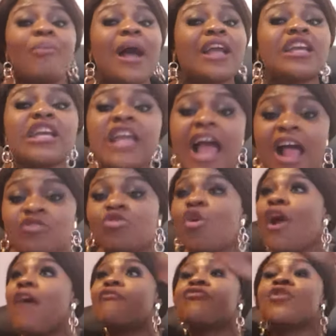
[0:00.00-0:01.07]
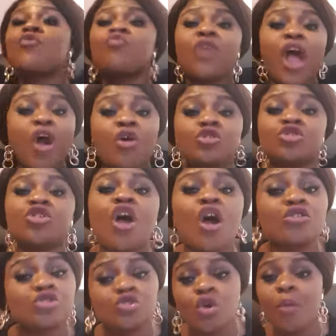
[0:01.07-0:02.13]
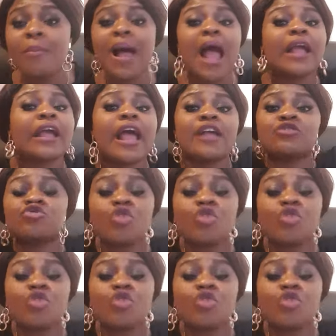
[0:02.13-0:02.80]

backyard though, everywhere, or show market,